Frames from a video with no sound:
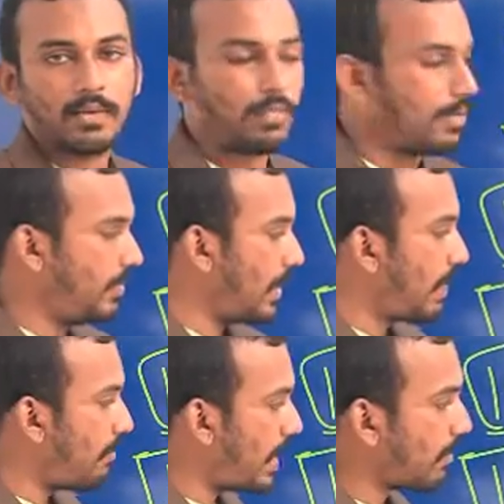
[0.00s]

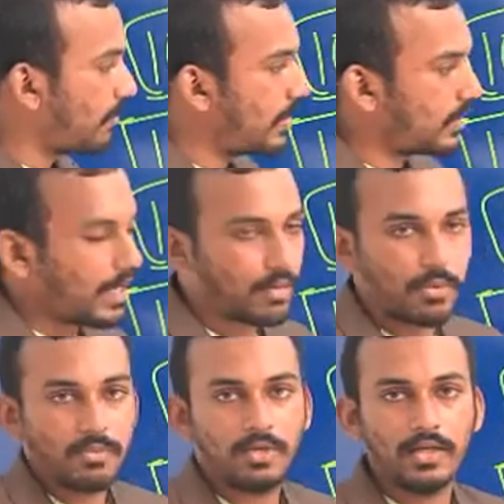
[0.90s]
embankment or maybe
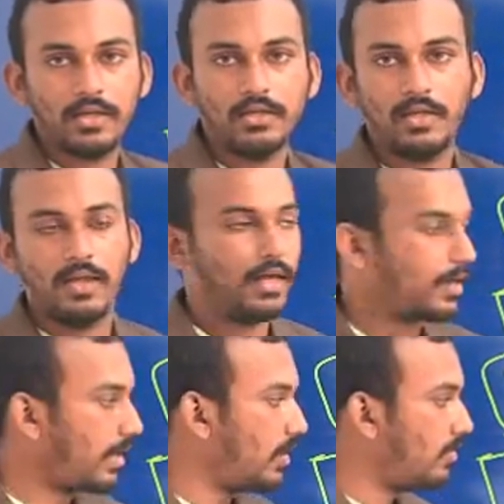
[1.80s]
a
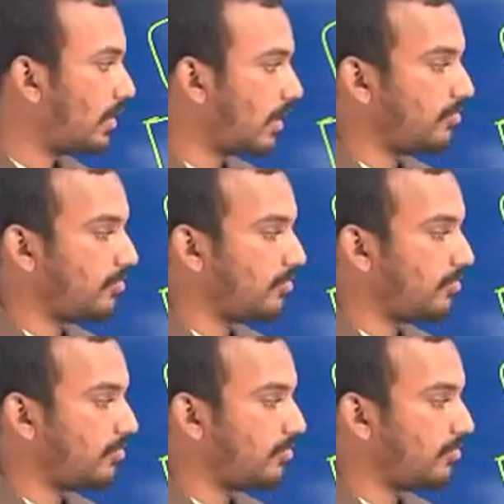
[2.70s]
runway.